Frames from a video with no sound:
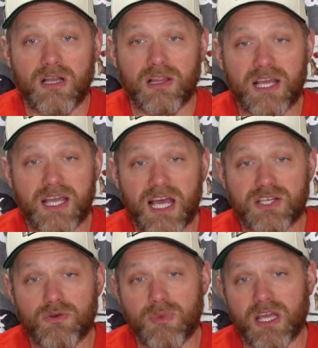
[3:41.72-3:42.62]

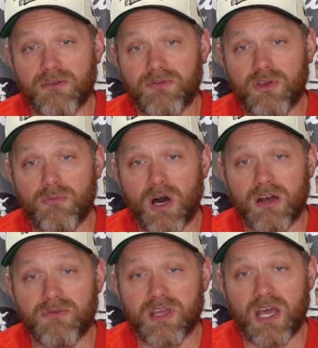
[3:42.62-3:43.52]
Lancaster would make a few
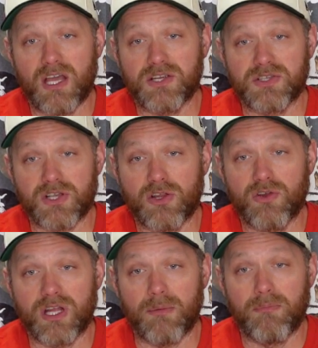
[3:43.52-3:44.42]
modifications, including a